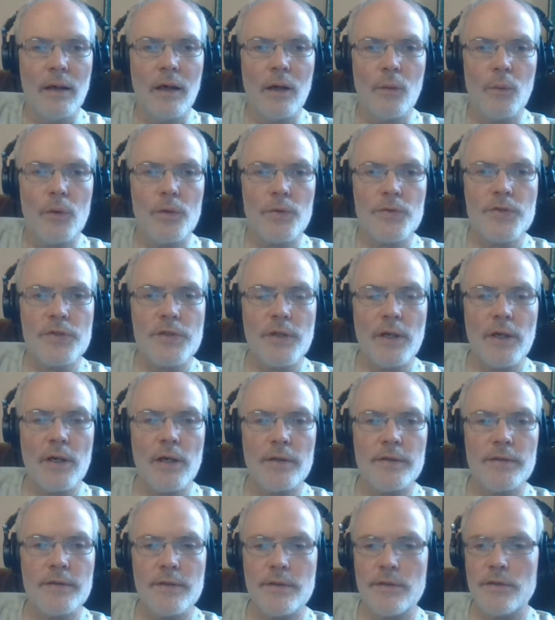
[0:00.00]
I will
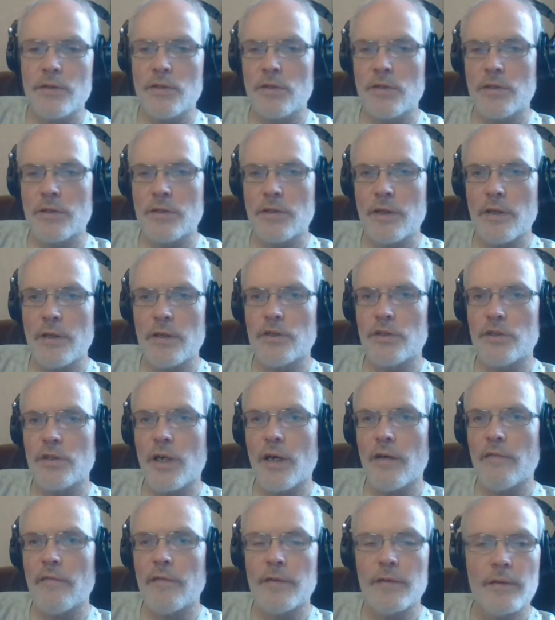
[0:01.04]
start
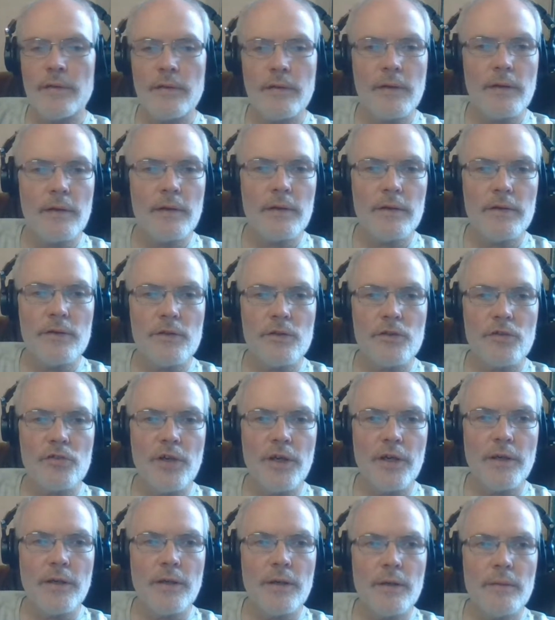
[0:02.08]
sharing the
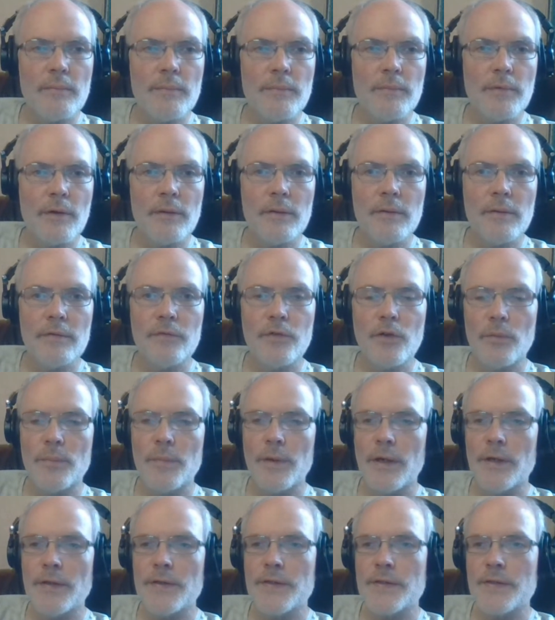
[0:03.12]
screen in a few
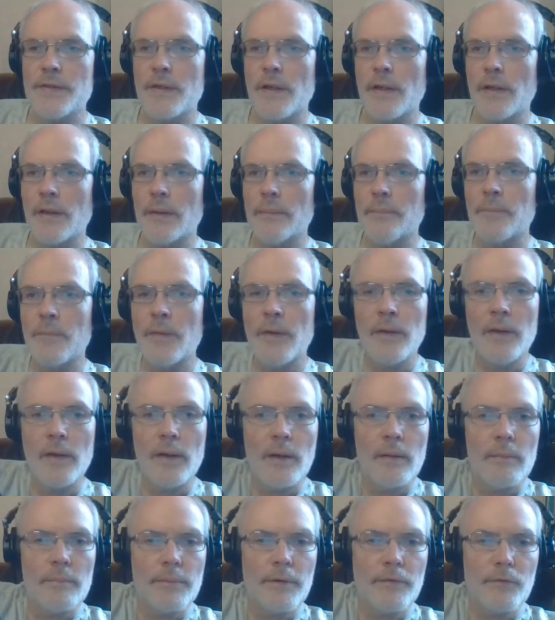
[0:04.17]
minutes.
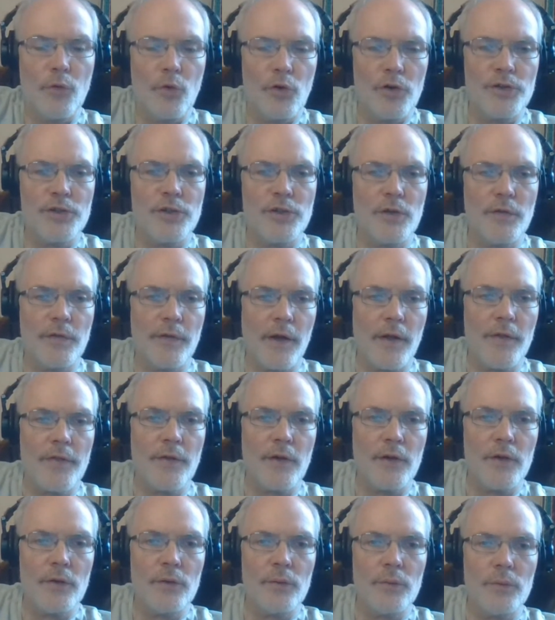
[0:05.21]
Before I do
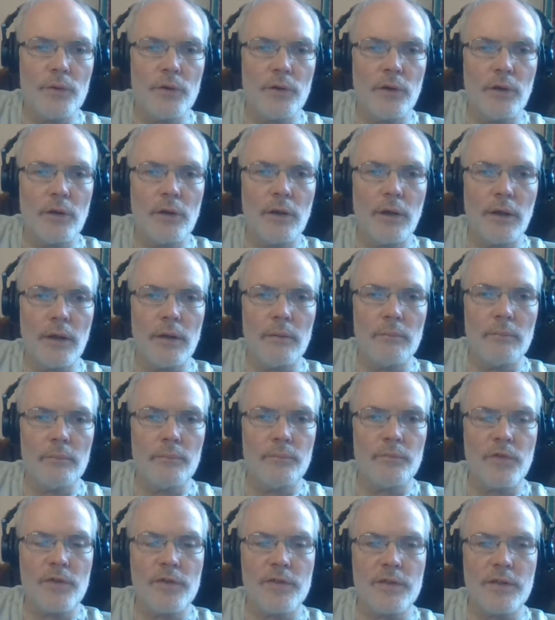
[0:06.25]
that, though,
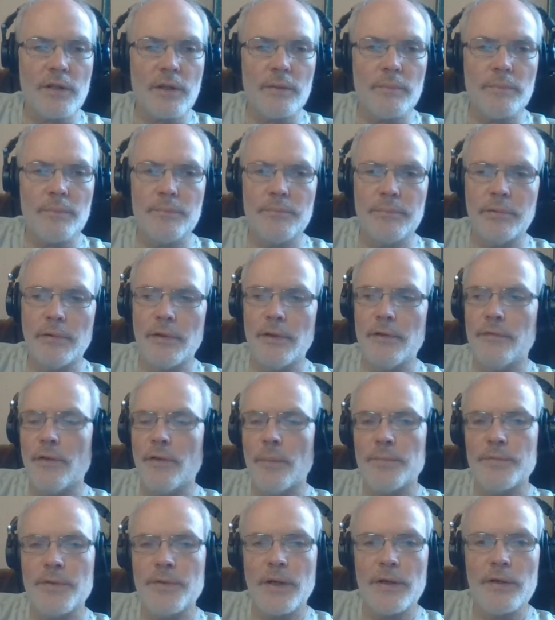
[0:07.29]
just a brief
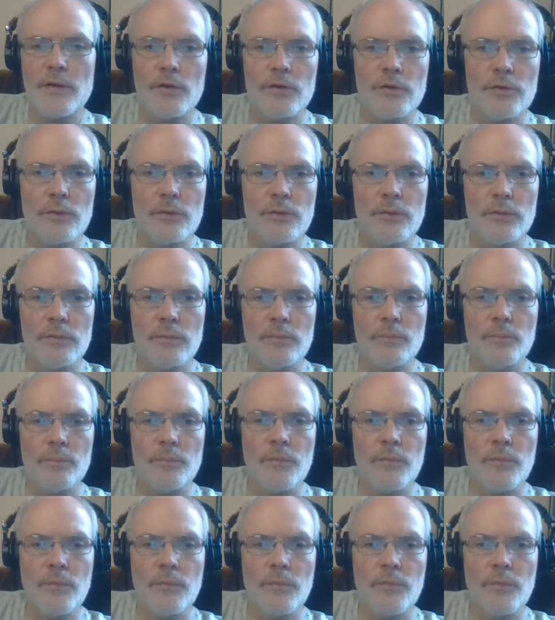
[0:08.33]
update on